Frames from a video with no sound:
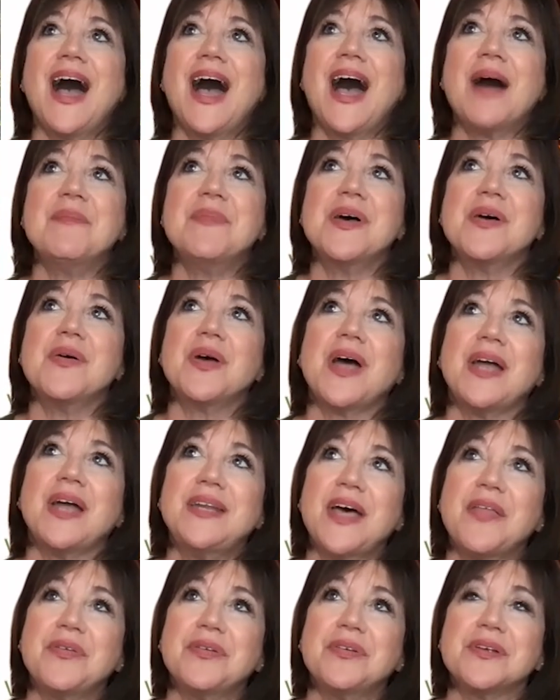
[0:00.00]
um,
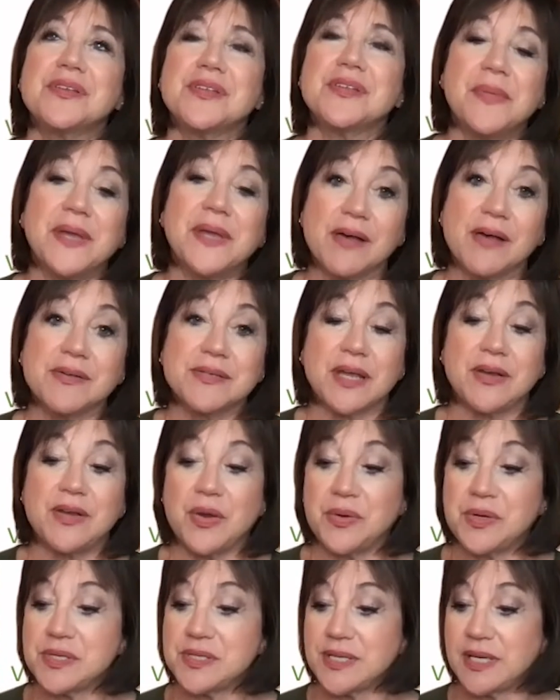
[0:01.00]
another something else I
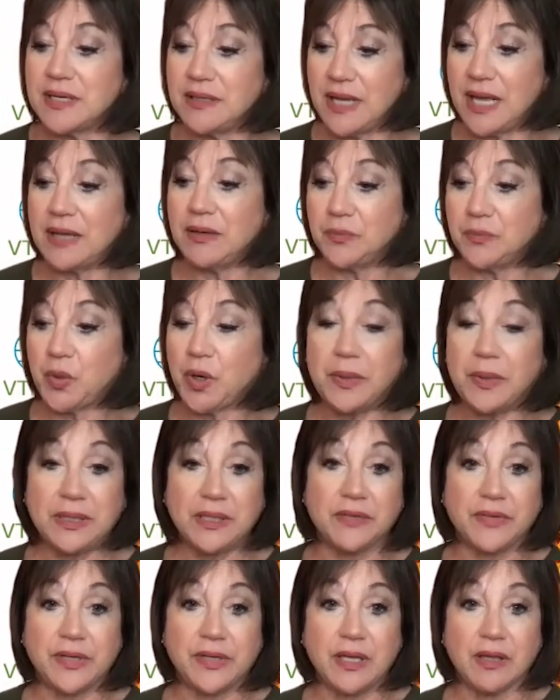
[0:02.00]
noticed, and and where we
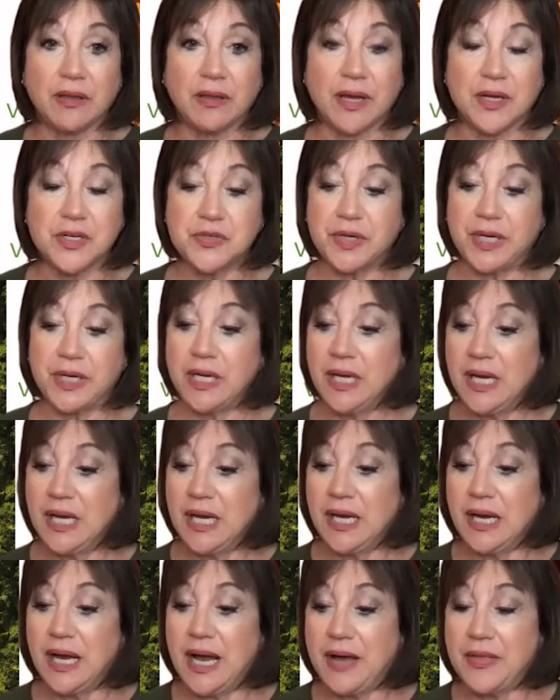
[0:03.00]
live in hill country,
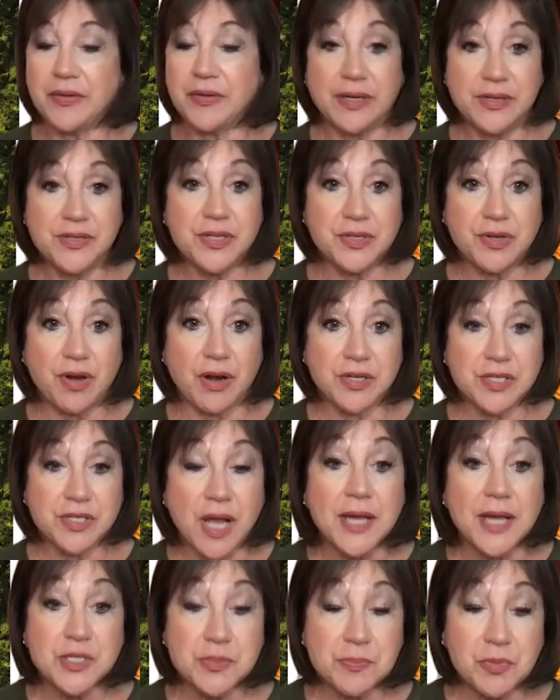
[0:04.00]
uh, there sure. is a dark
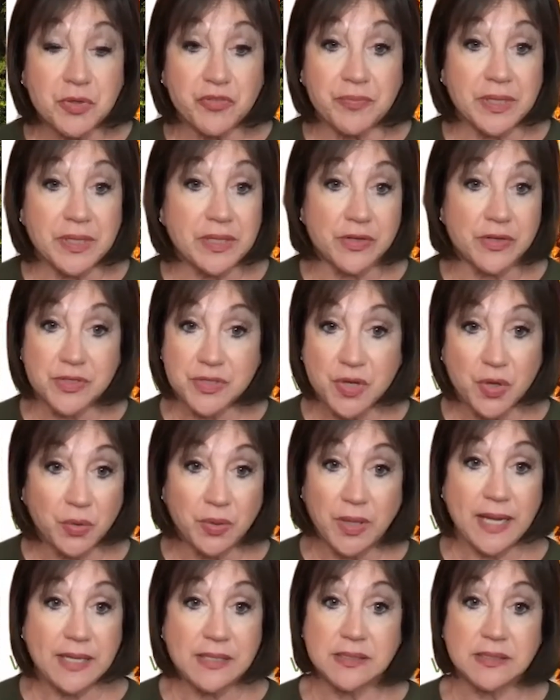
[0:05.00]
skies movement. There's no
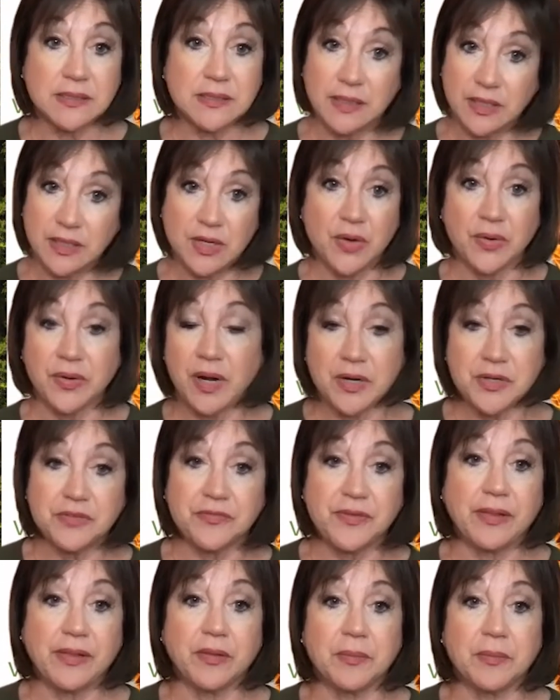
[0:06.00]
lights, you know, in our
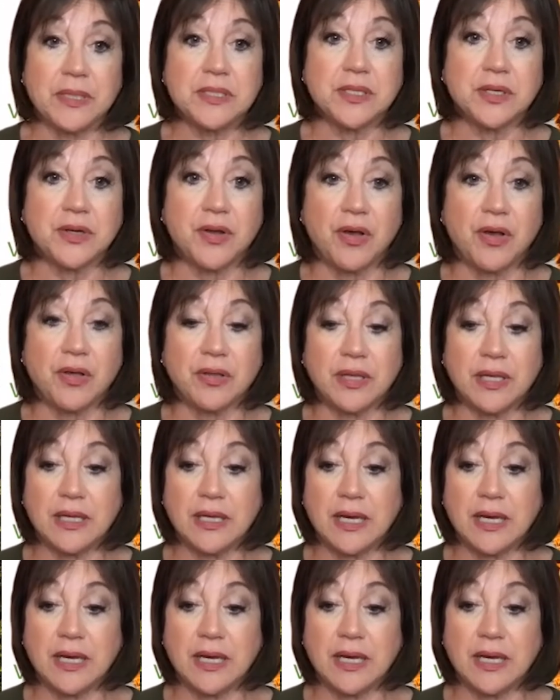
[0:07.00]
development at all.